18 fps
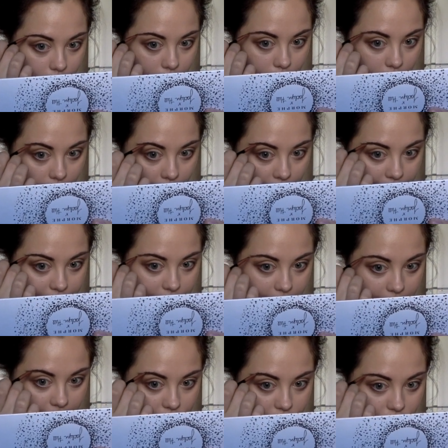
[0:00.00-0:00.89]
You know, I have
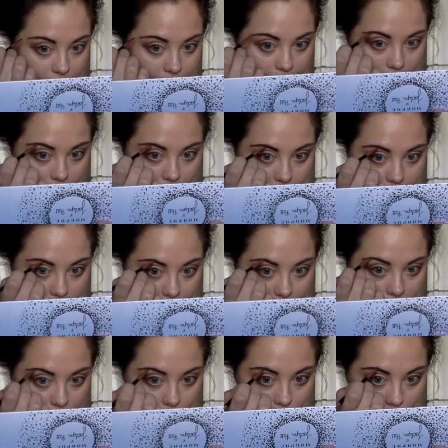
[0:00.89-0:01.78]
to make sure I'm not
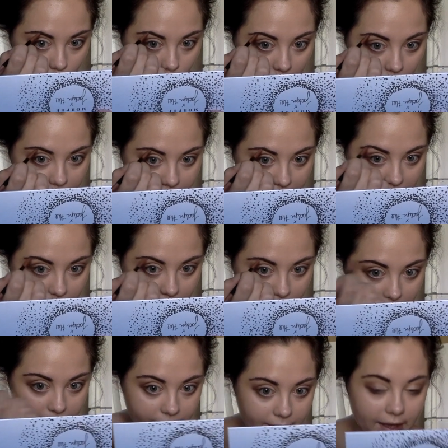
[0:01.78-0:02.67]
like
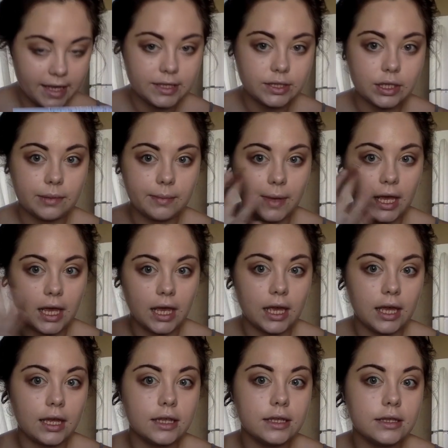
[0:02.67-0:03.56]
wiping my face with my
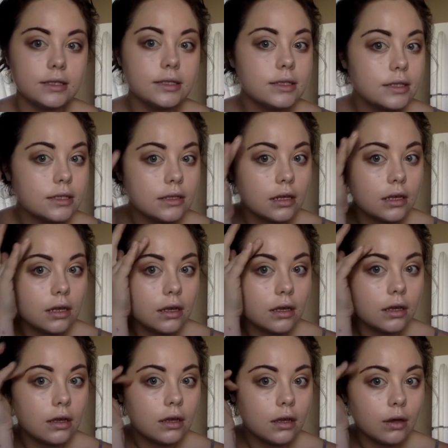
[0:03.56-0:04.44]
hands
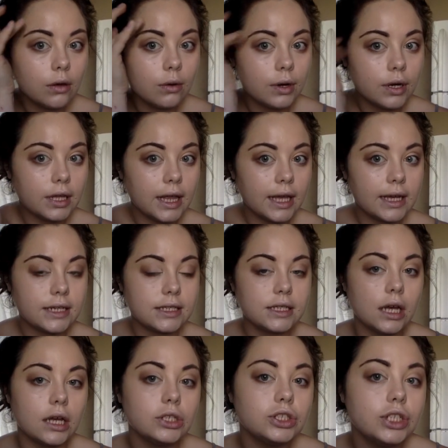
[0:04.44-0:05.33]
or like
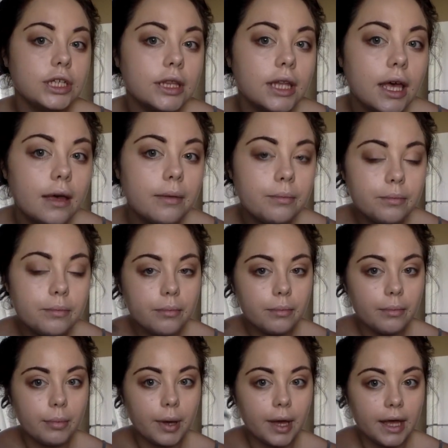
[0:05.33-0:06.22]
touching
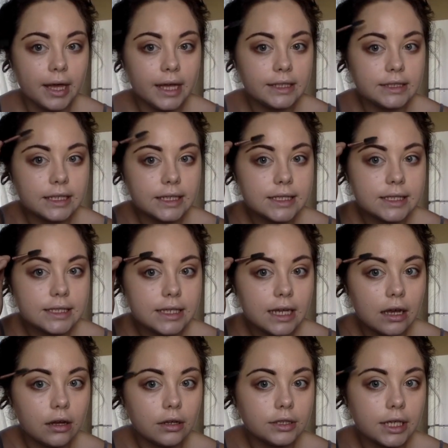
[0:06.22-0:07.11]
them, but it does
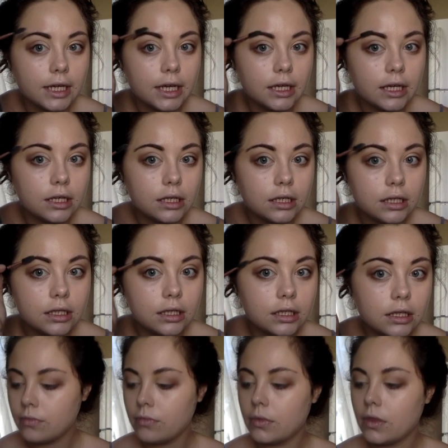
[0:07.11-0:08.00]
stay all day.
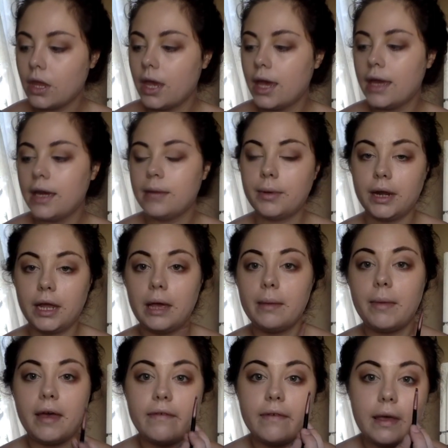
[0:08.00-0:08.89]
Anybody
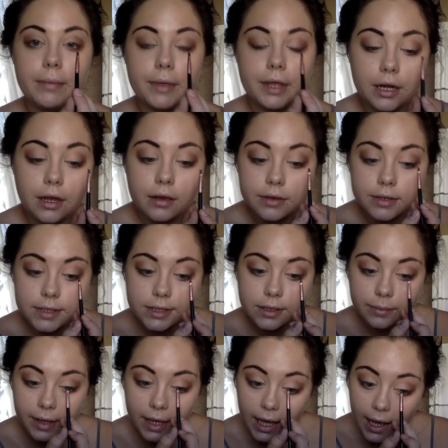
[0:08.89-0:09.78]
in my family
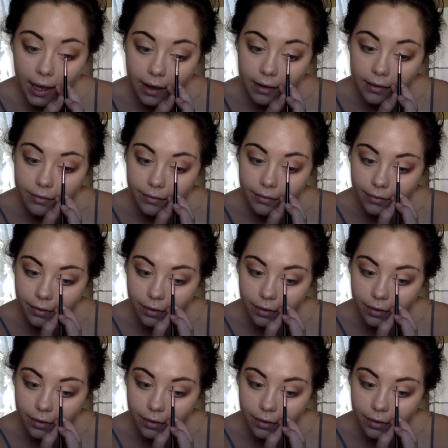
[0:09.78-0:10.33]
knows that we have